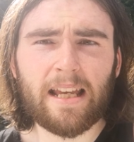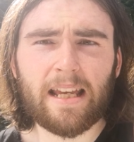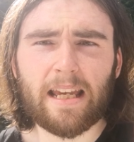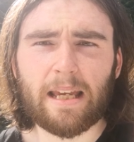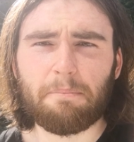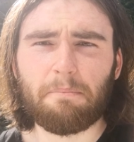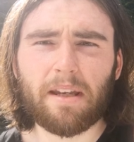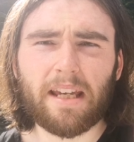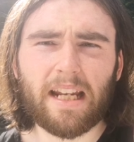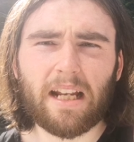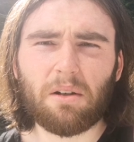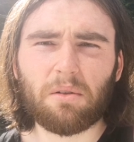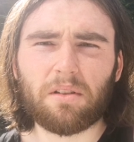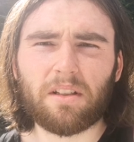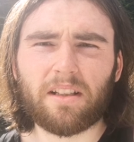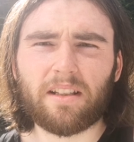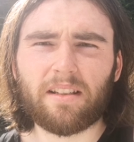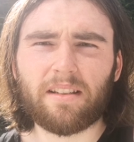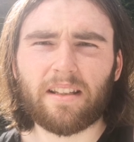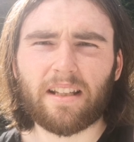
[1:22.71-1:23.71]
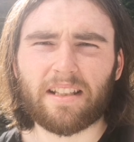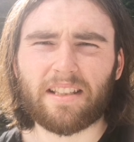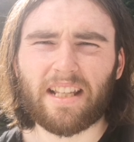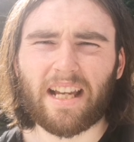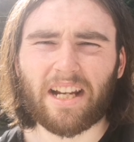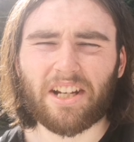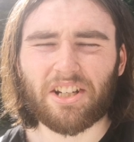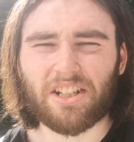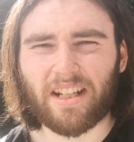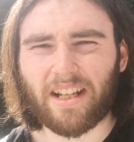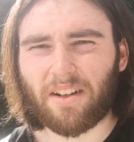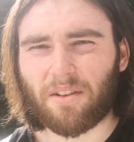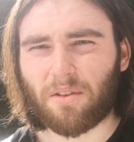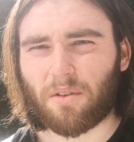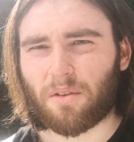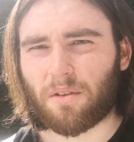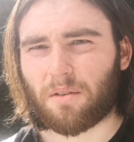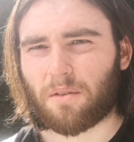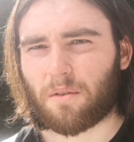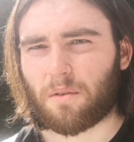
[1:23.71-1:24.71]
It made out that Zack
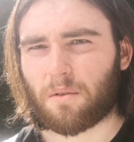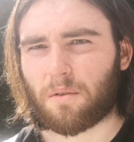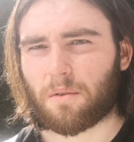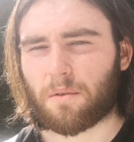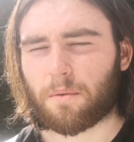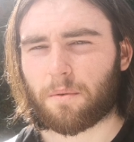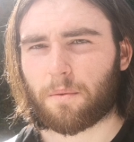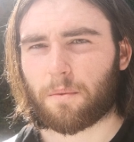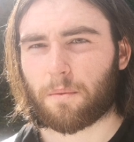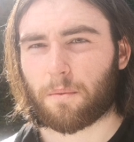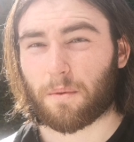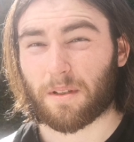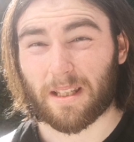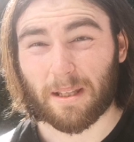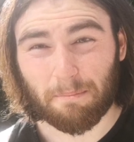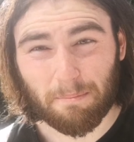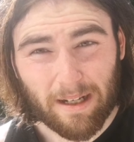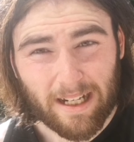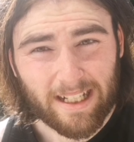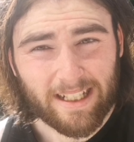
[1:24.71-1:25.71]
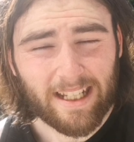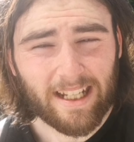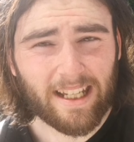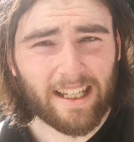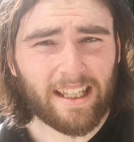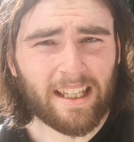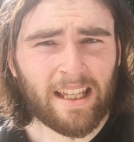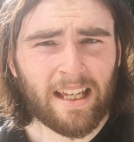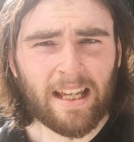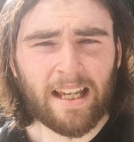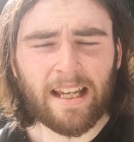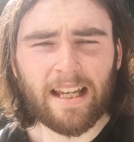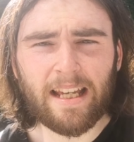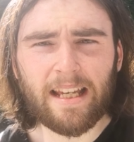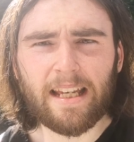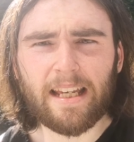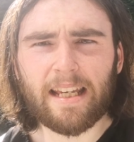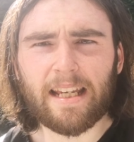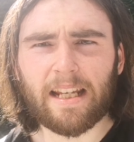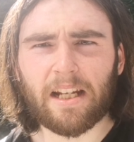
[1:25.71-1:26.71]
Snyder was the bad guy
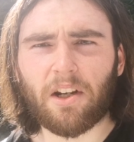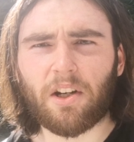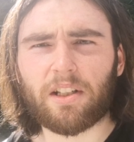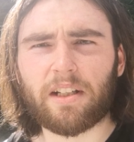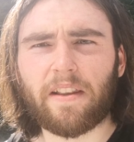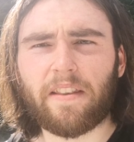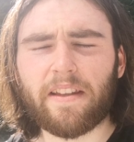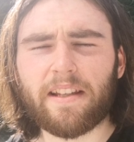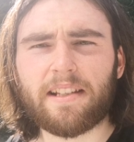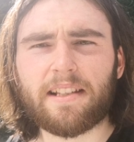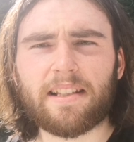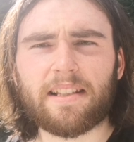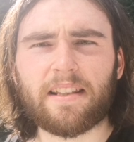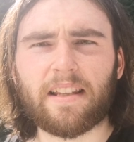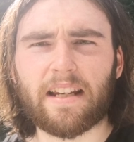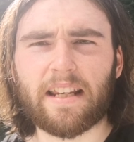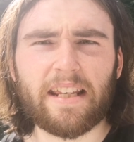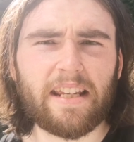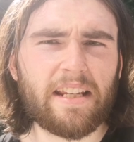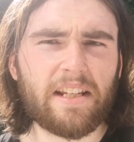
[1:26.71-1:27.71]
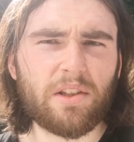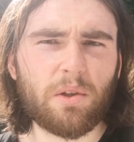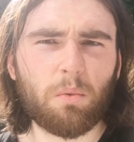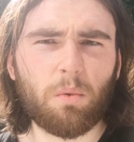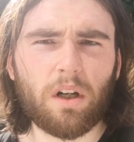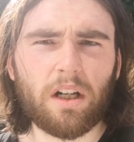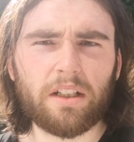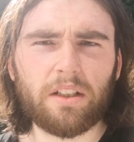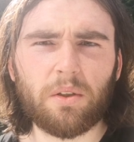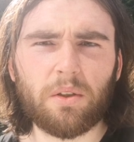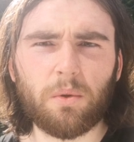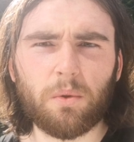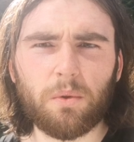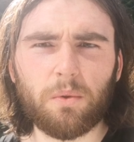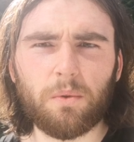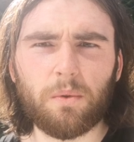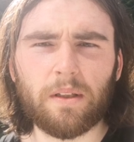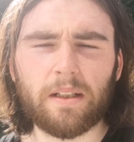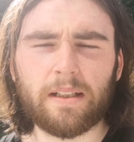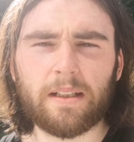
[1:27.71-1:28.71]
in all of this, that he's the one
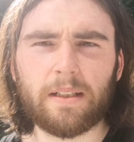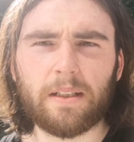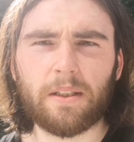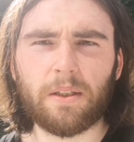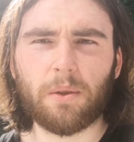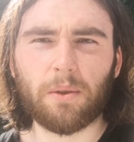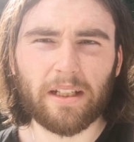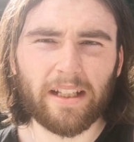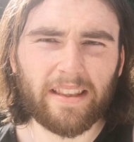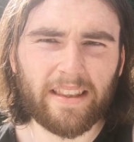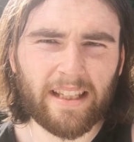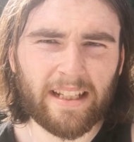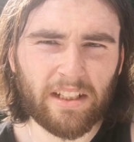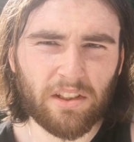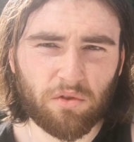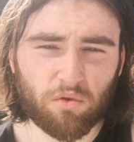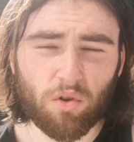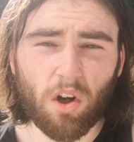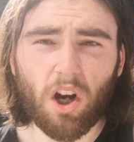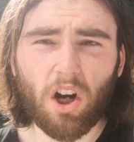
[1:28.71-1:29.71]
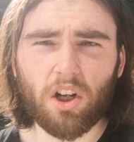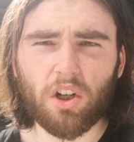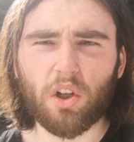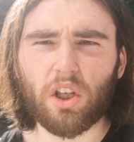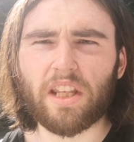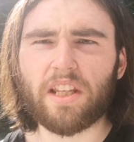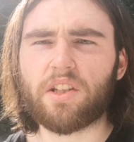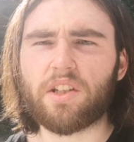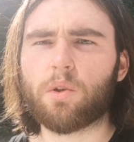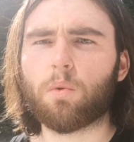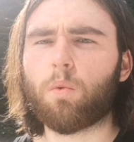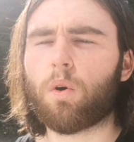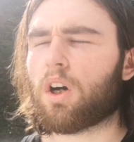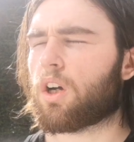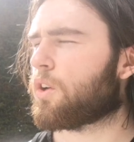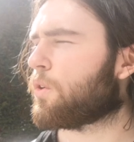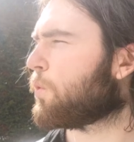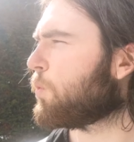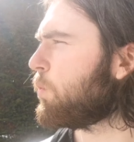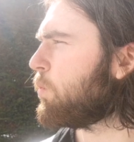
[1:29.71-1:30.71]
who, who did things wrong, he's the
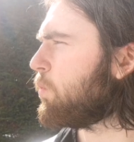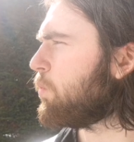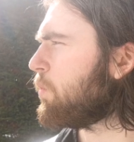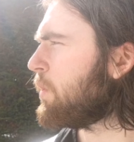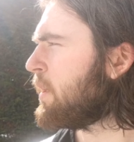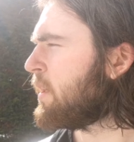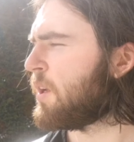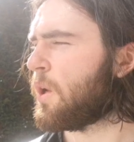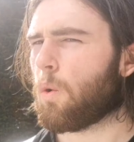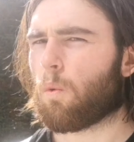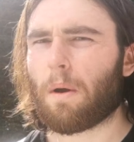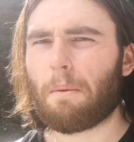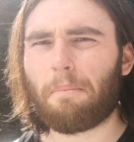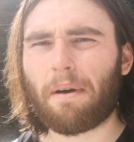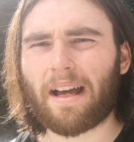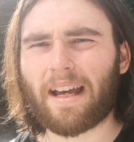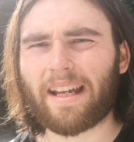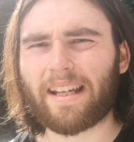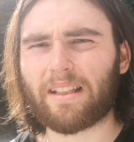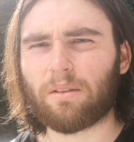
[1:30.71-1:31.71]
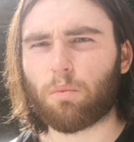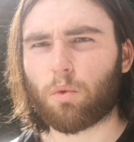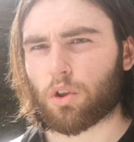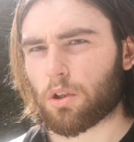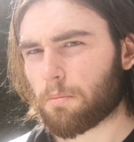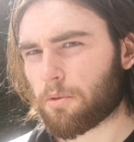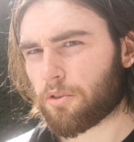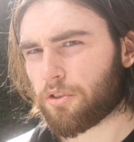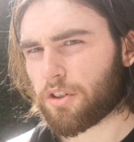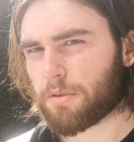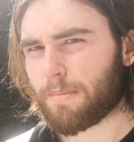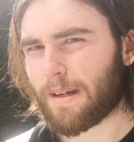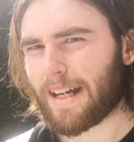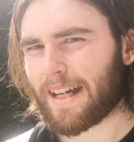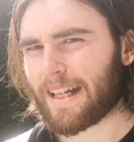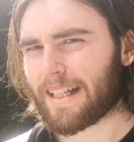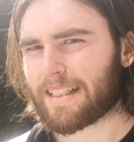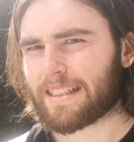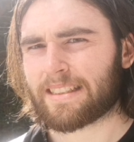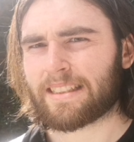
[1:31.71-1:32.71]
one who went behind Warner Brothers'
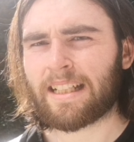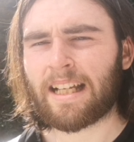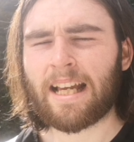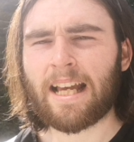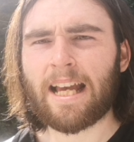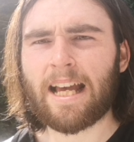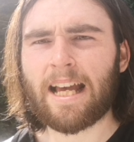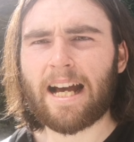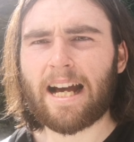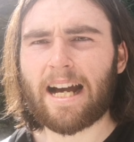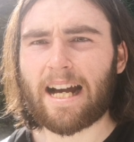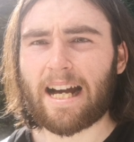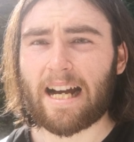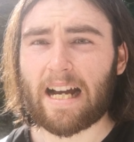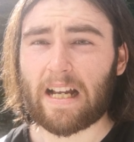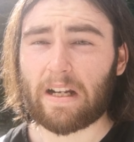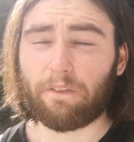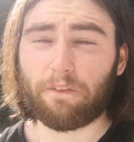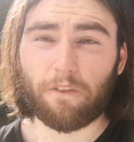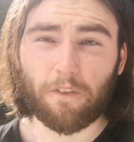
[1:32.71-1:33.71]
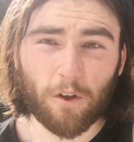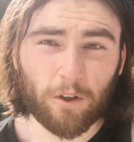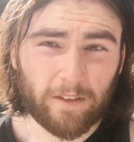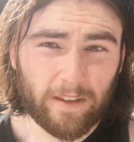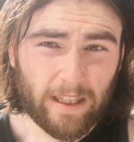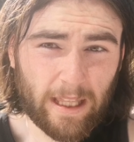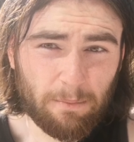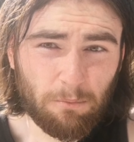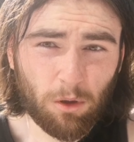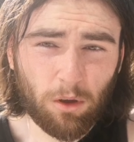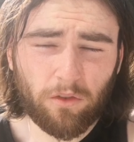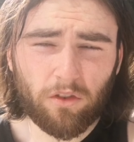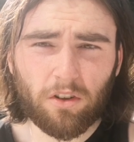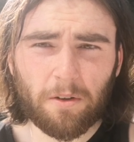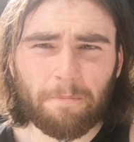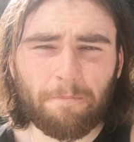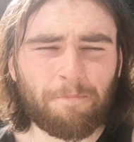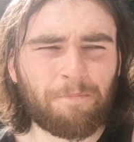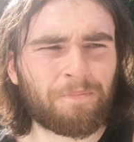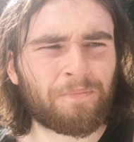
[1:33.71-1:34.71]
backs and fucked them
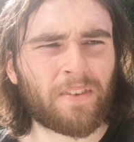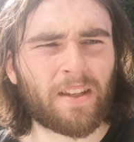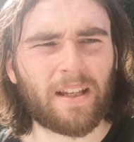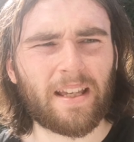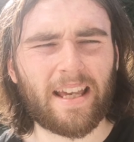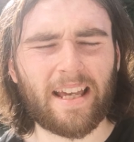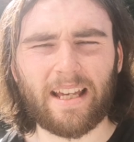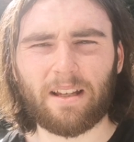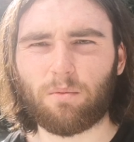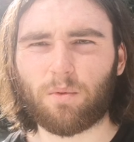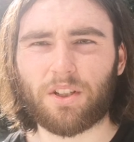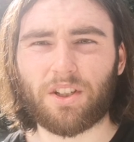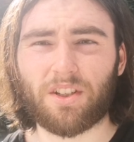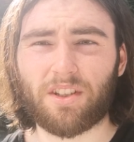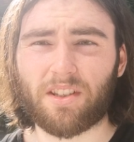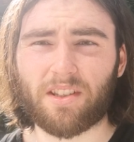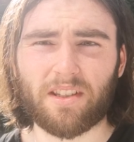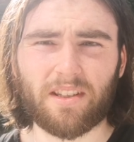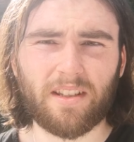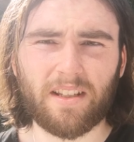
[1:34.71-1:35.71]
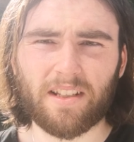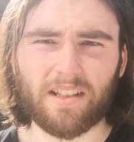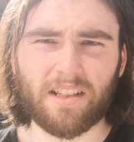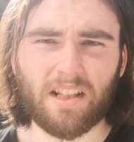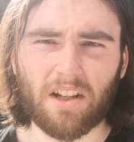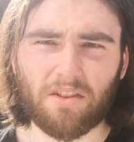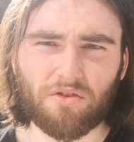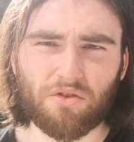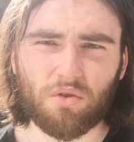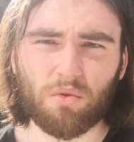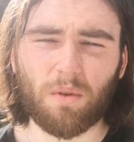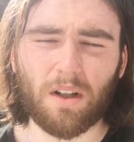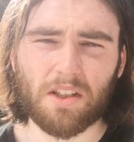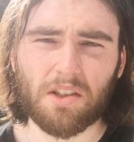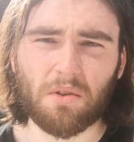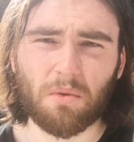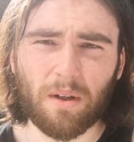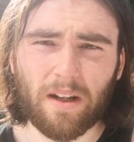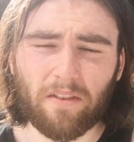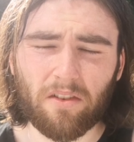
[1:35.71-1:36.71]
over, uh, which is, is not true
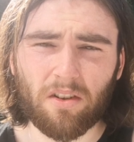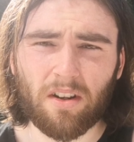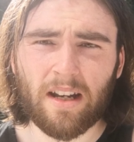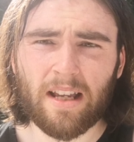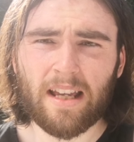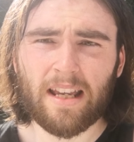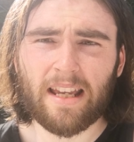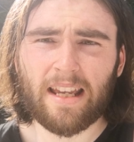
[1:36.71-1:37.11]
whatsoever.